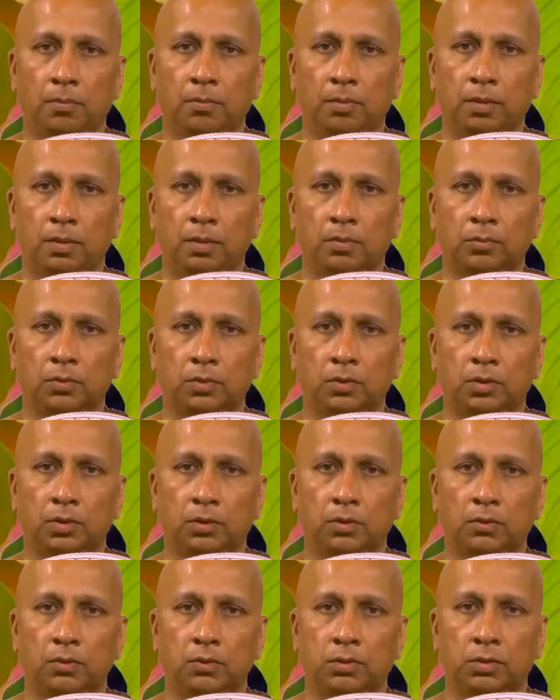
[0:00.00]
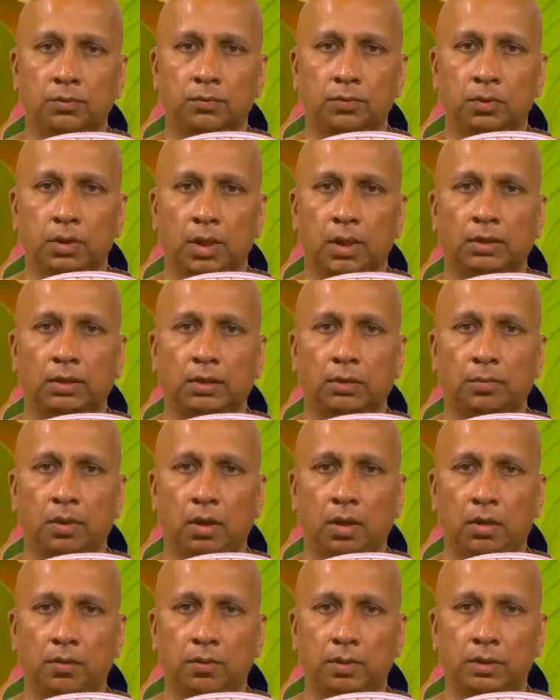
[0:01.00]
but Buddha used the word
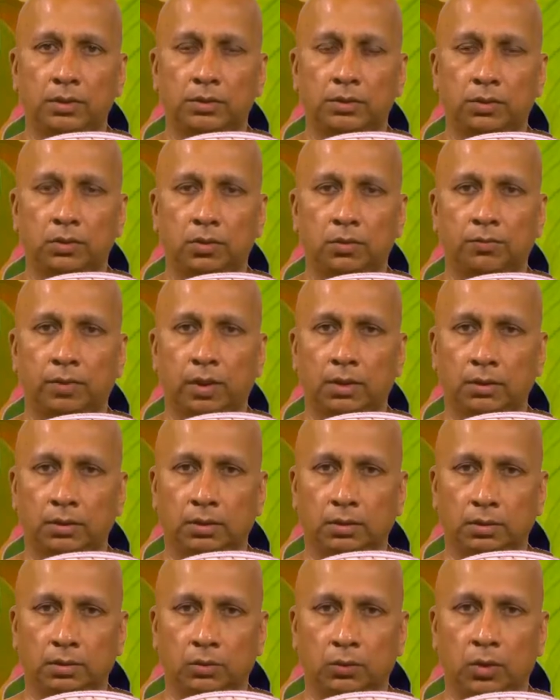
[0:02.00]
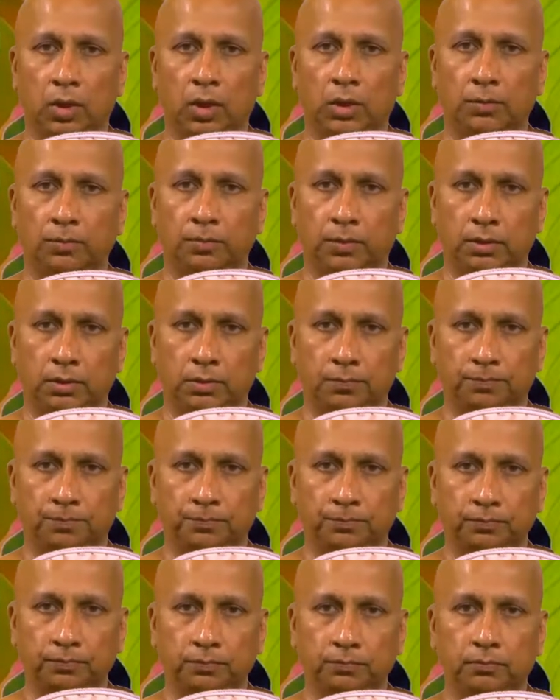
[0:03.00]
attabhava instead of atta or atman.
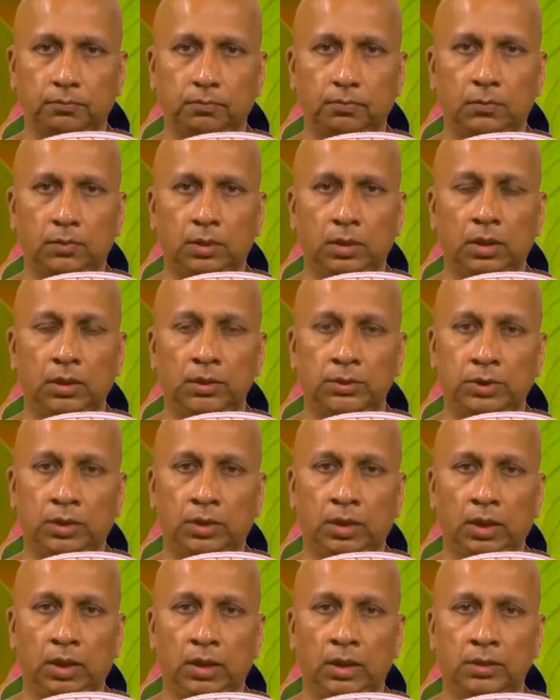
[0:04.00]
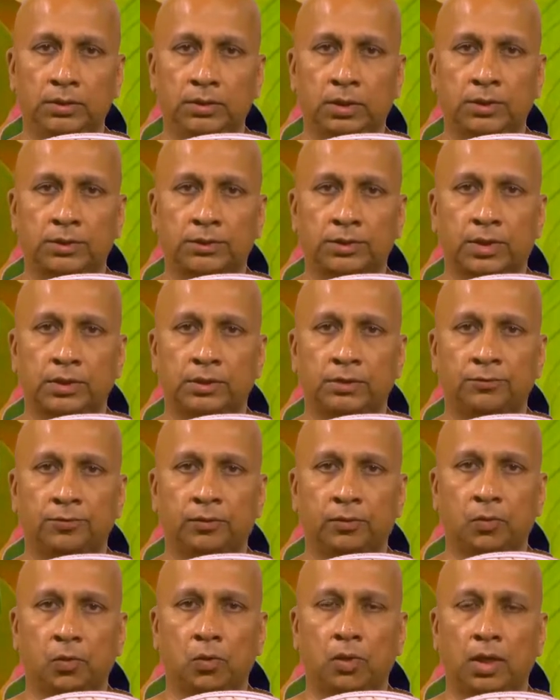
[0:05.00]
In Sinhalese and Sanskrit
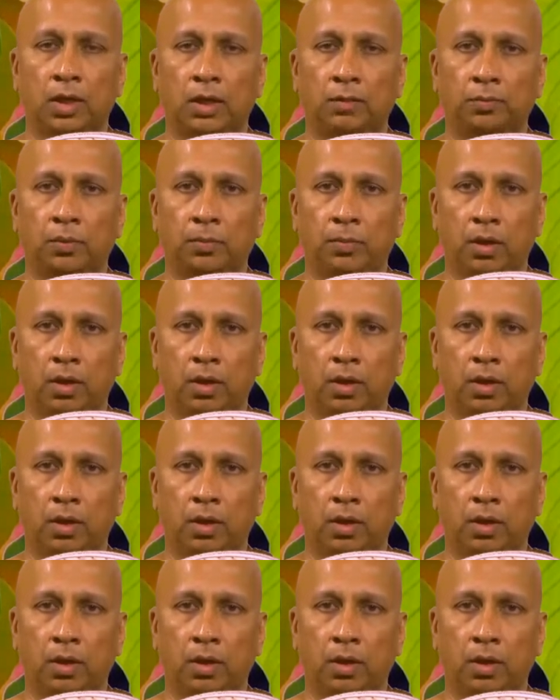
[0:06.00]
we call atma